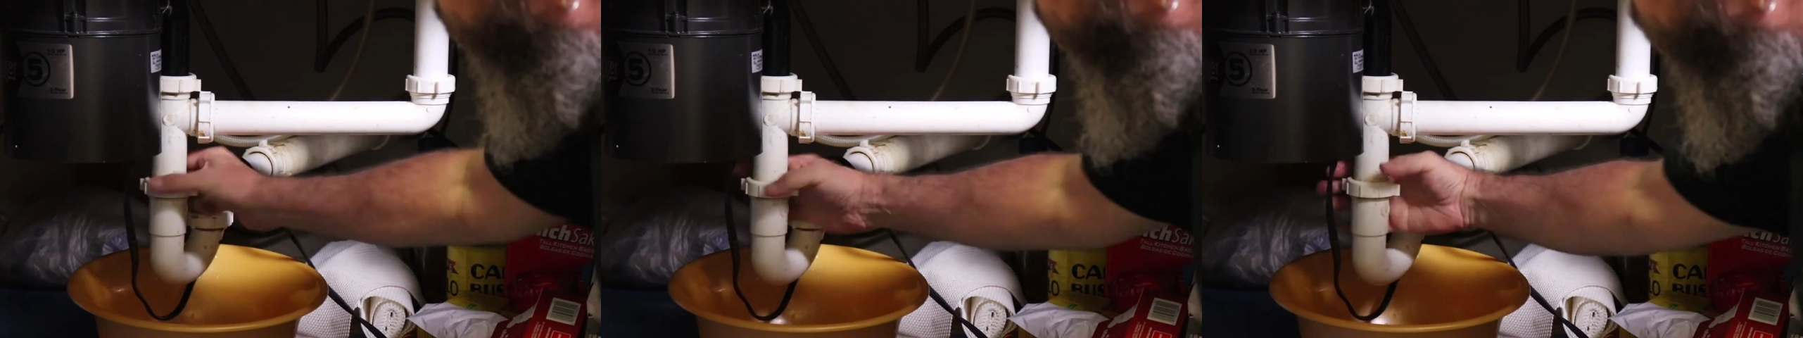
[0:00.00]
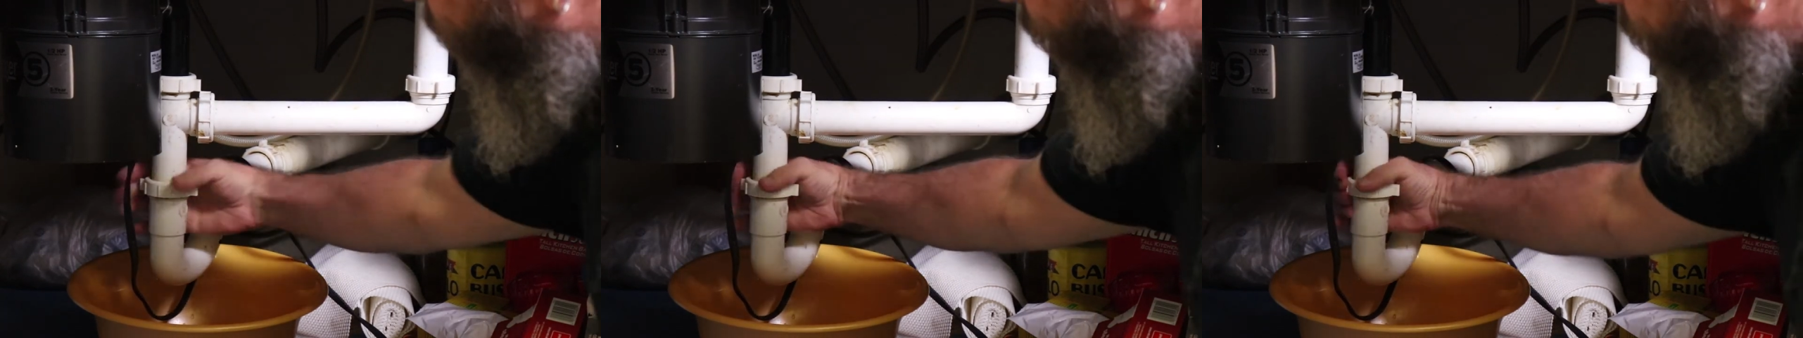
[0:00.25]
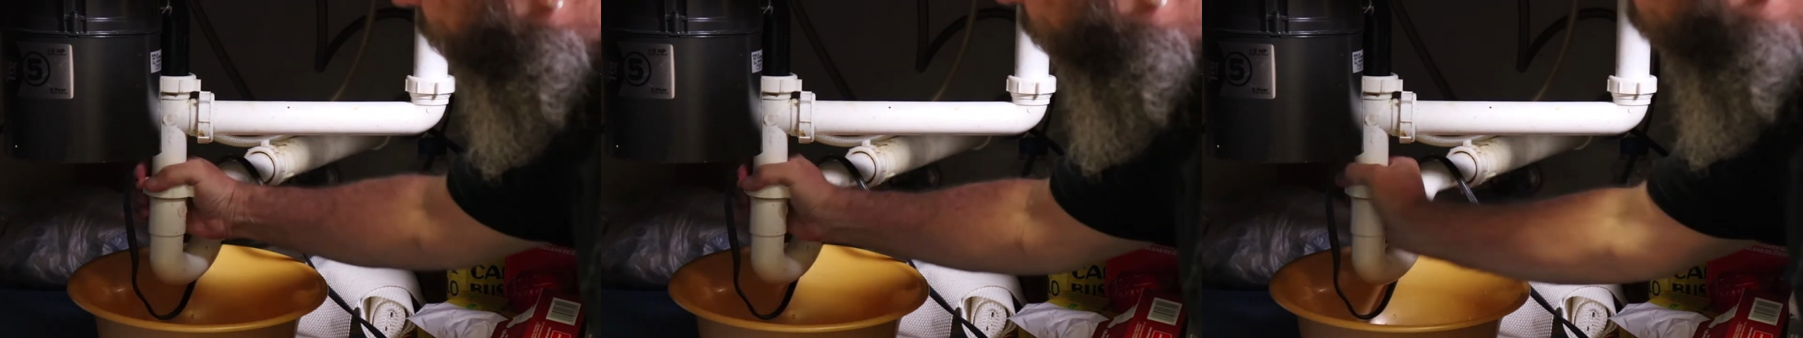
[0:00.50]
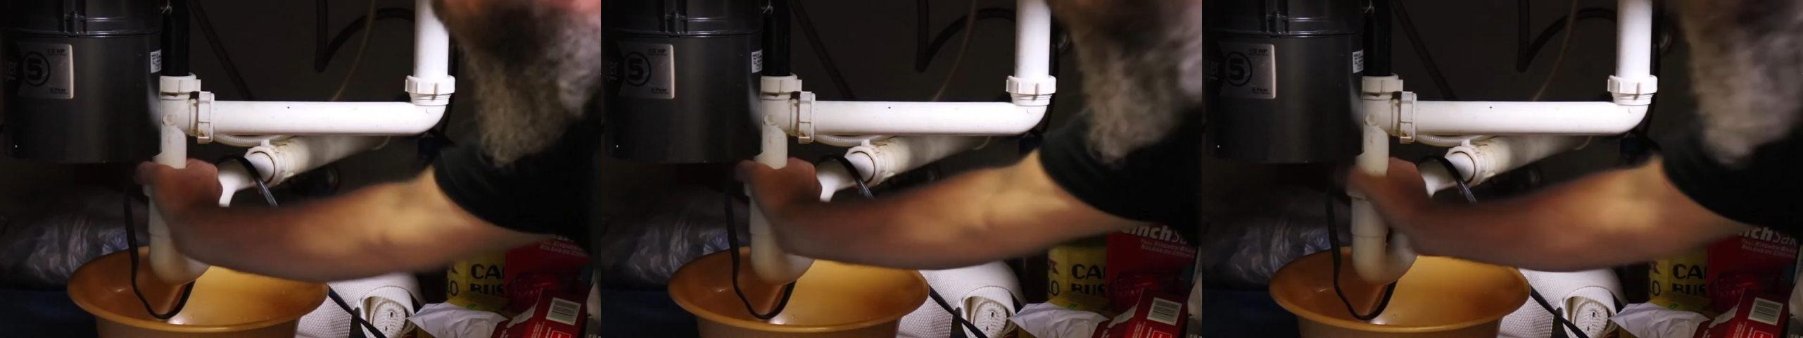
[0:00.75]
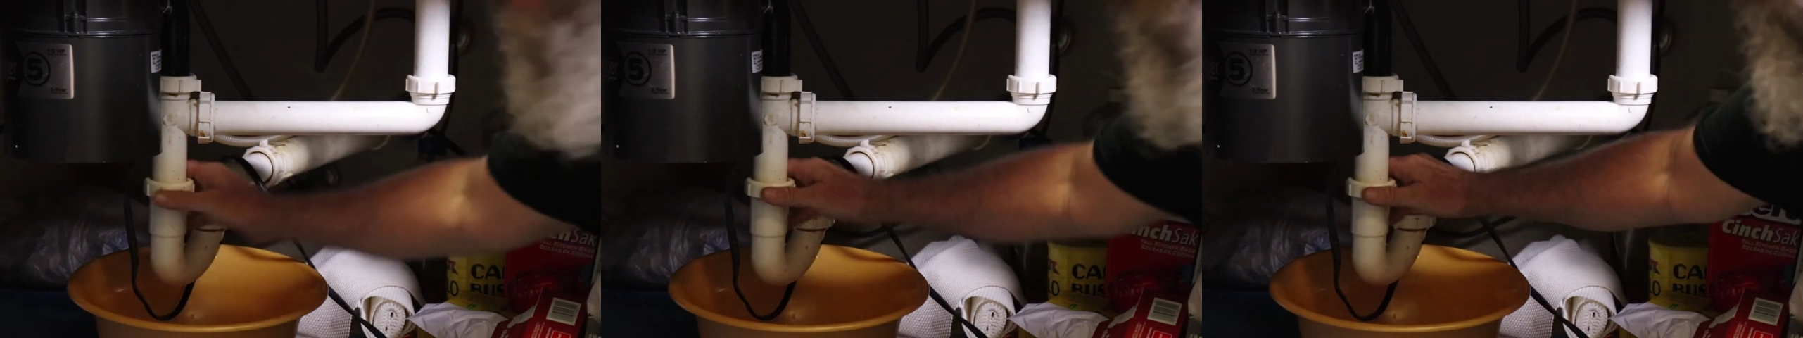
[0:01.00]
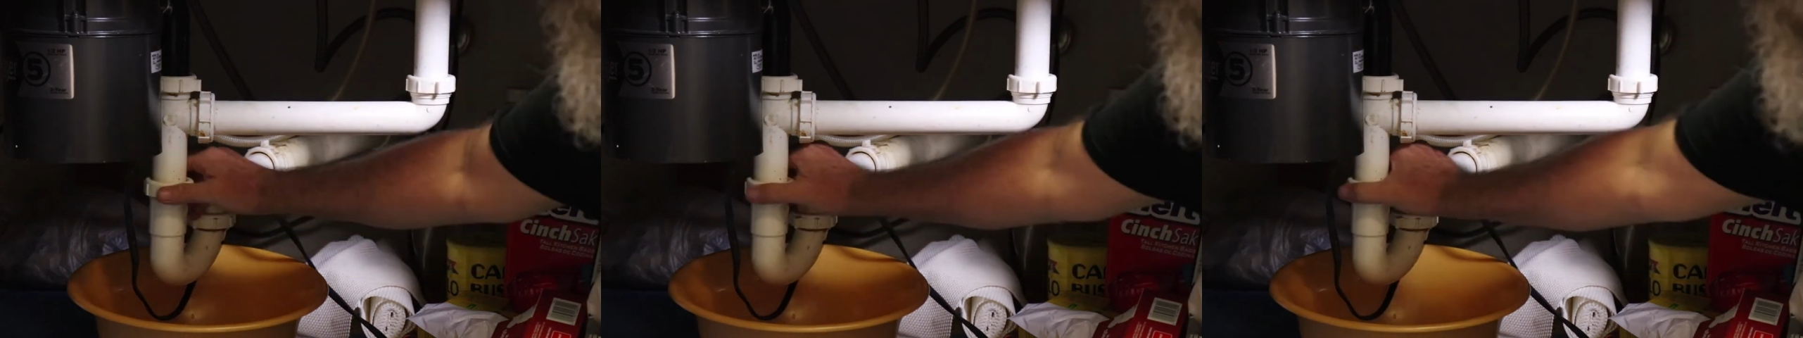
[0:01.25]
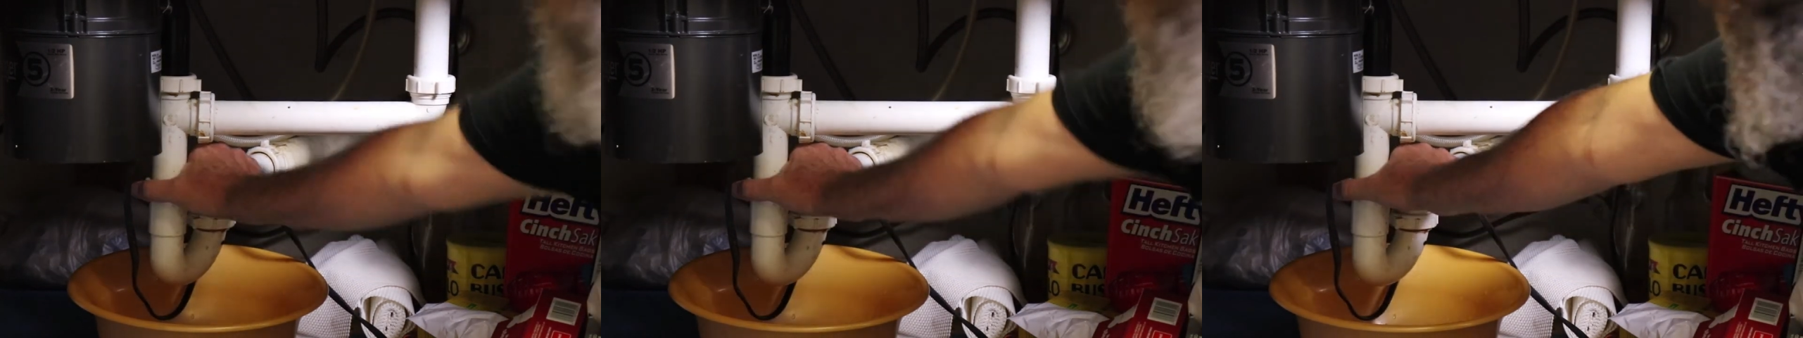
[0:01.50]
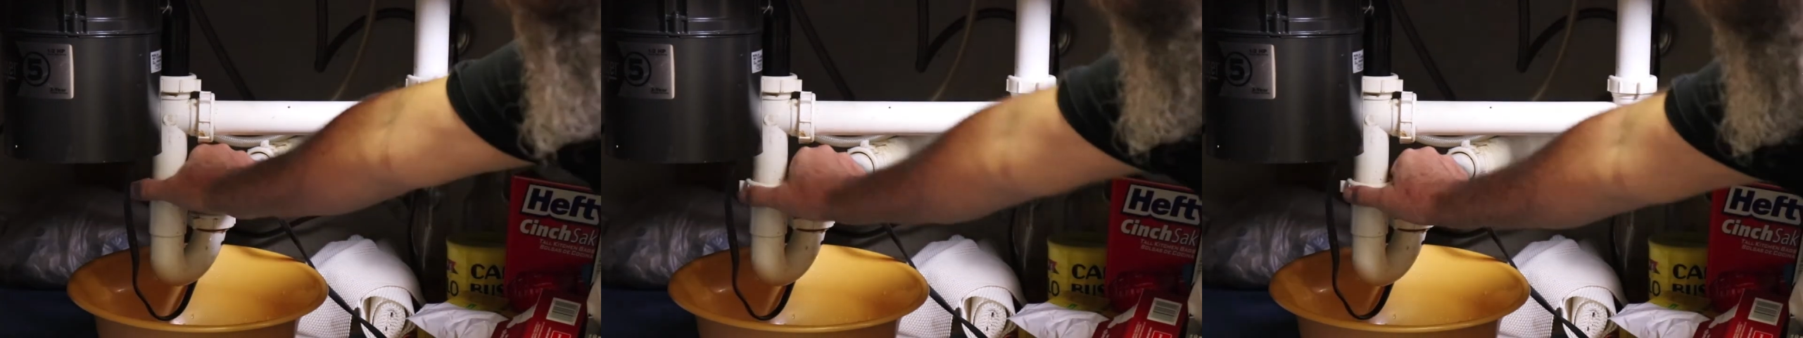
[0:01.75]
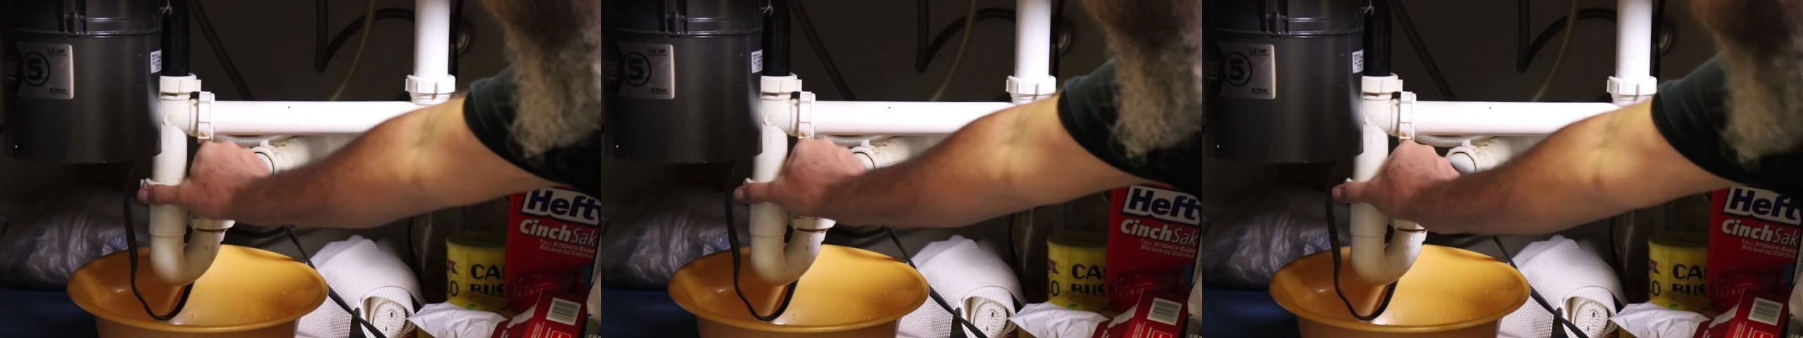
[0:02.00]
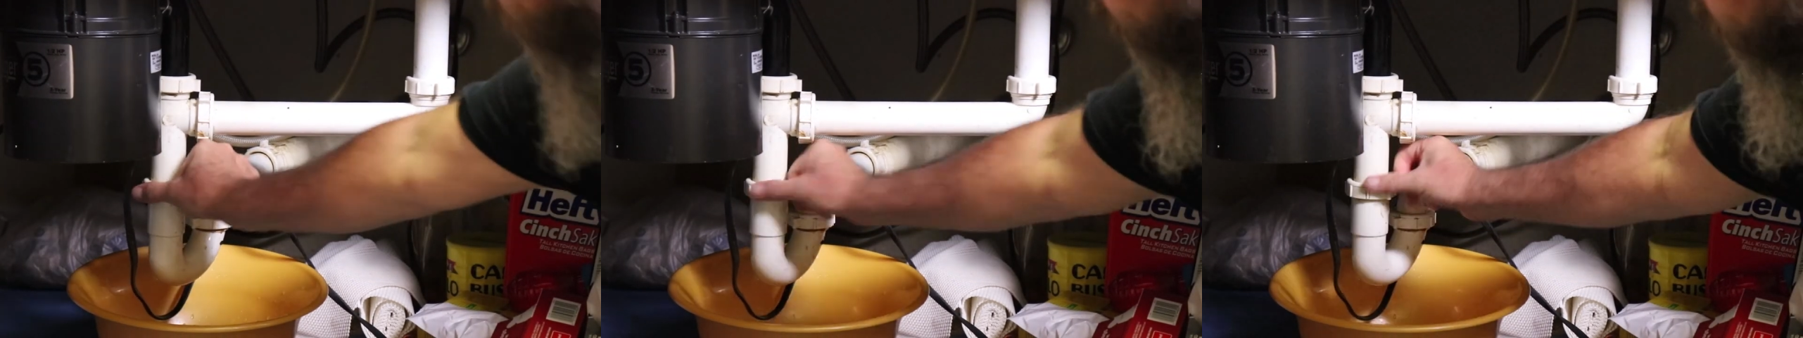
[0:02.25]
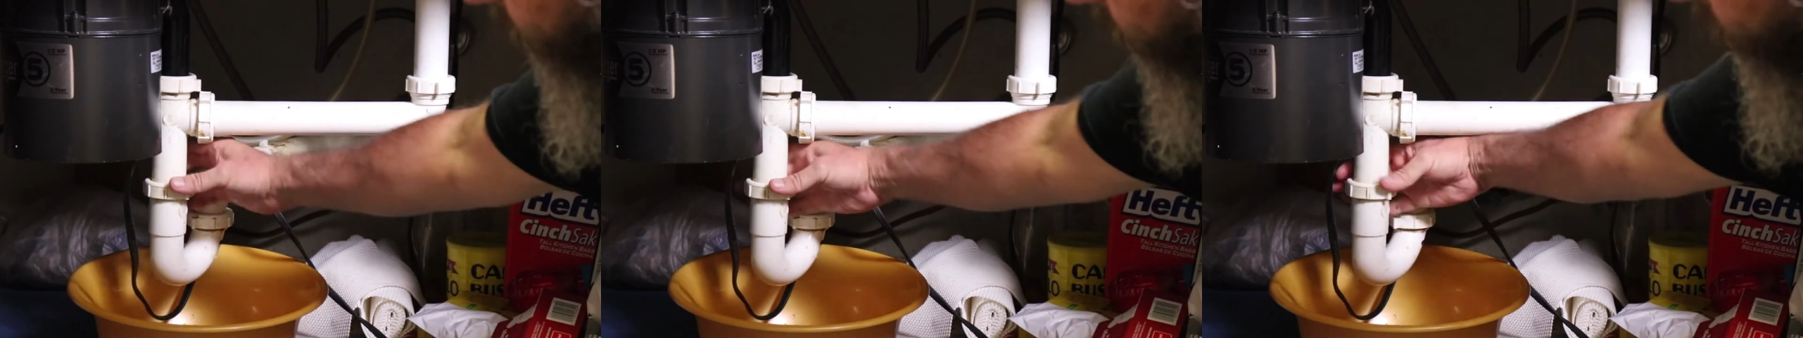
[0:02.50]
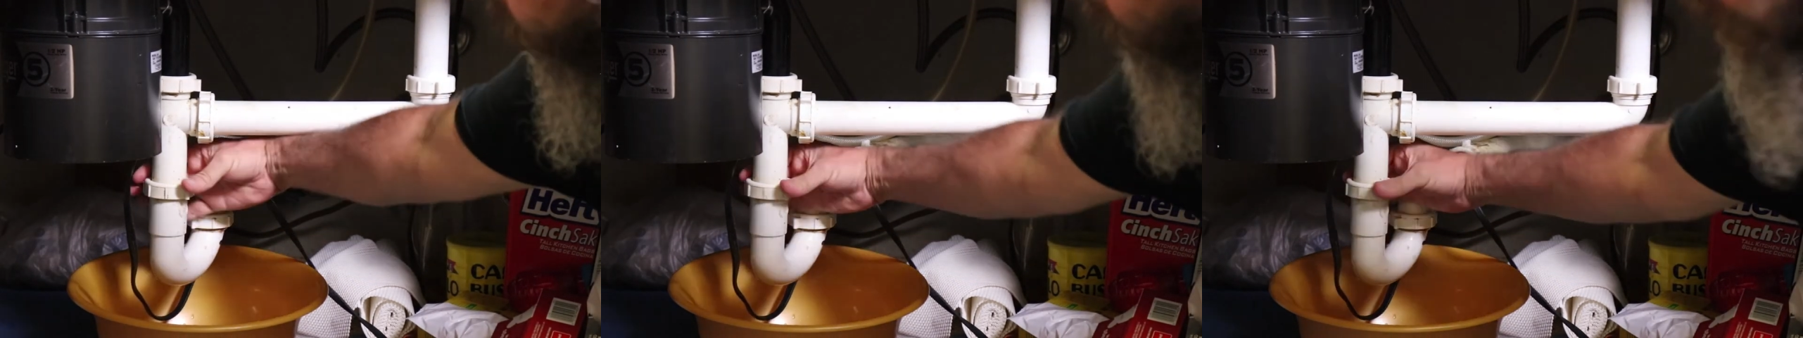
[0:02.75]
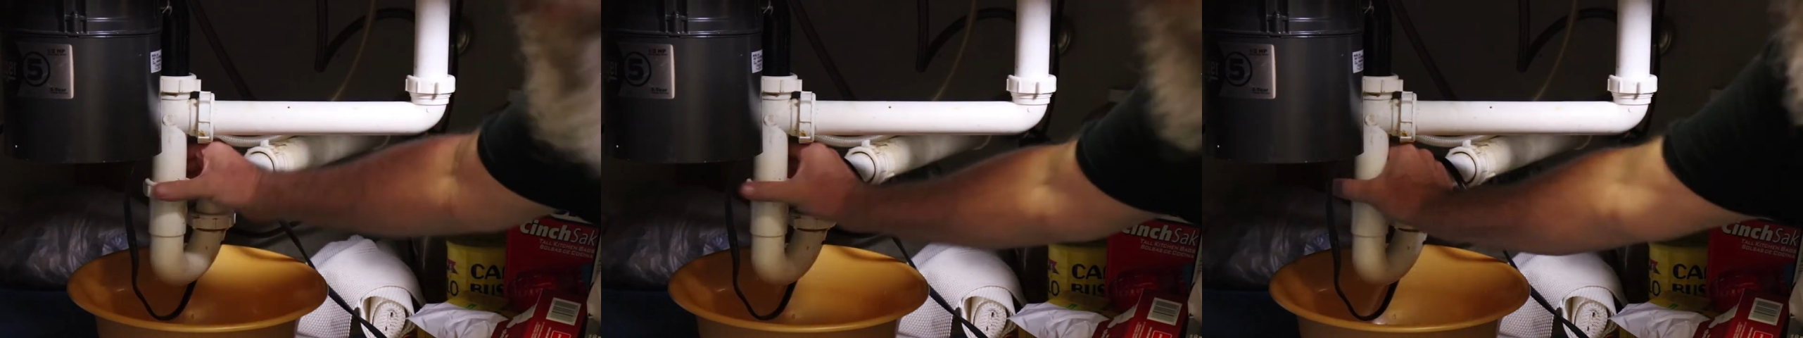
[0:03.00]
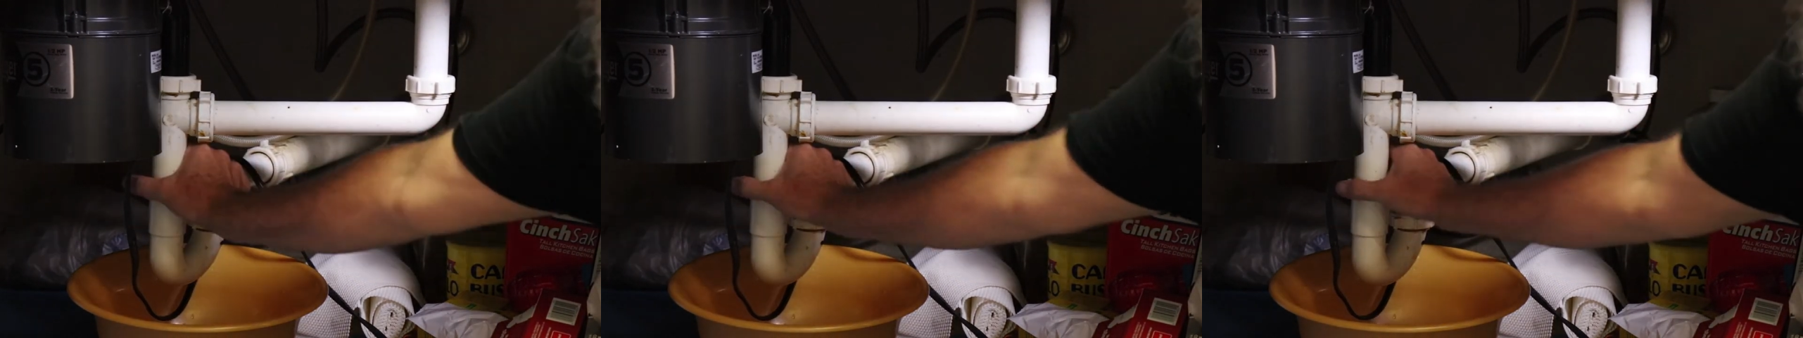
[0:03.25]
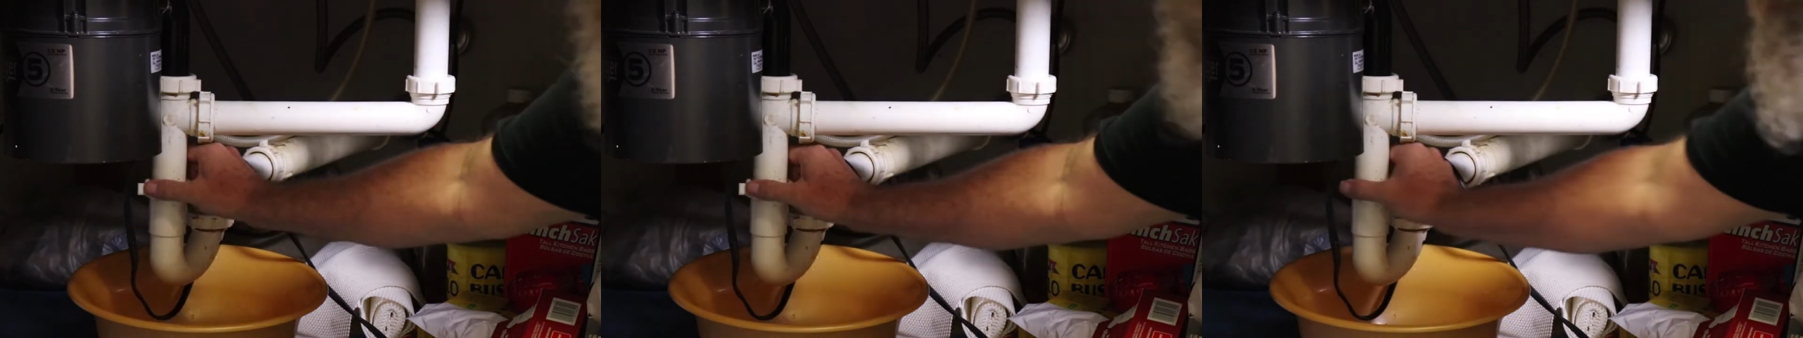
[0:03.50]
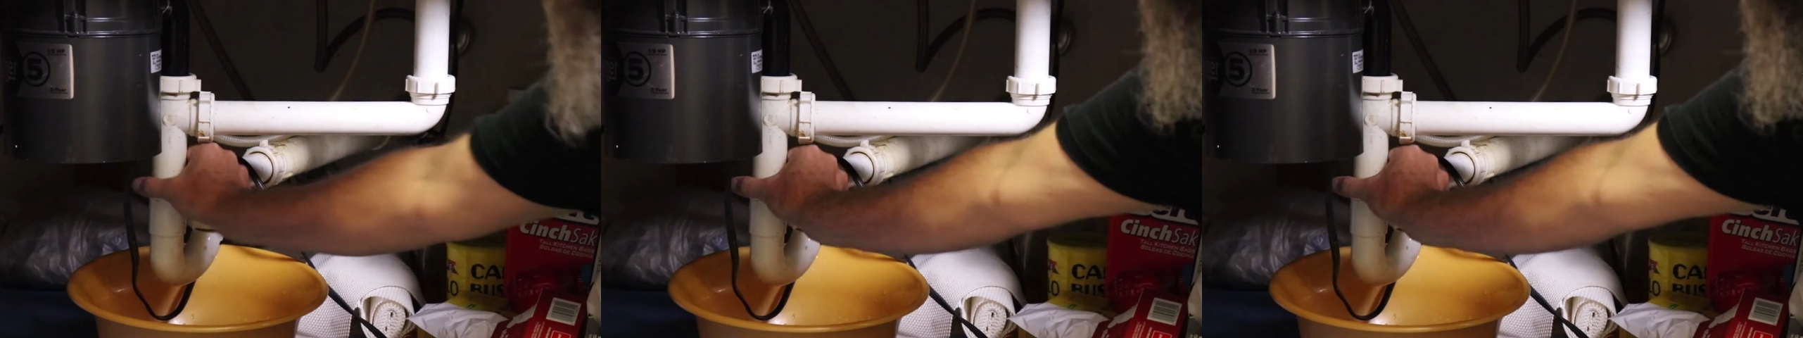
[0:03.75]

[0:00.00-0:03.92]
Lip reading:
No face is visible, so there are no lips to read.